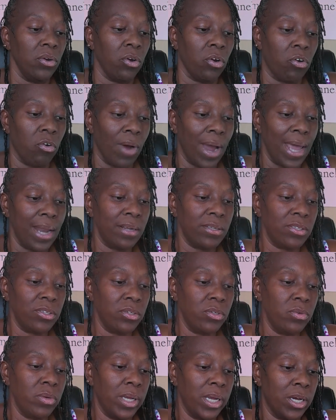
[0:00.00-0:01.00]

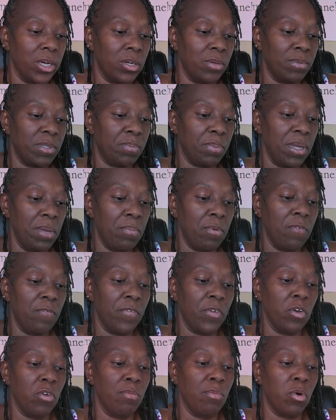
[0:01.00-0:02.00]
Gratitude helps people
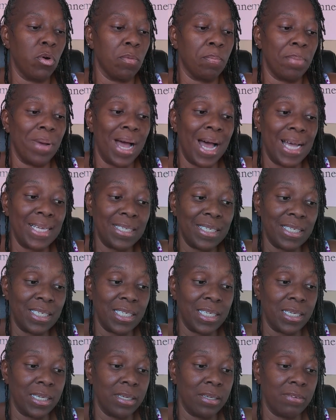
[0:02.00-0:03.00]
feel more
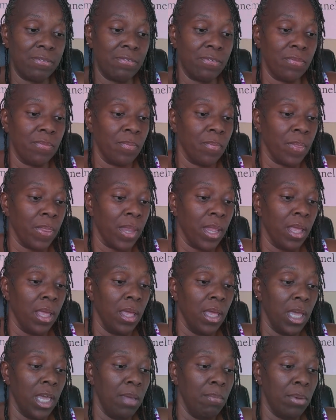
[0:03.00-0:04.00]
positive
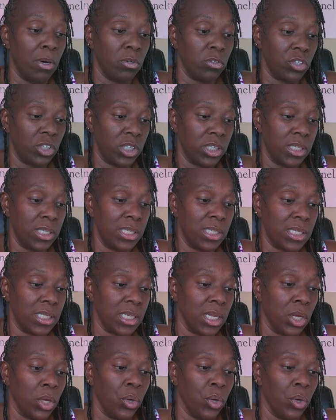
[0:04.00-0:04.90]
emotions,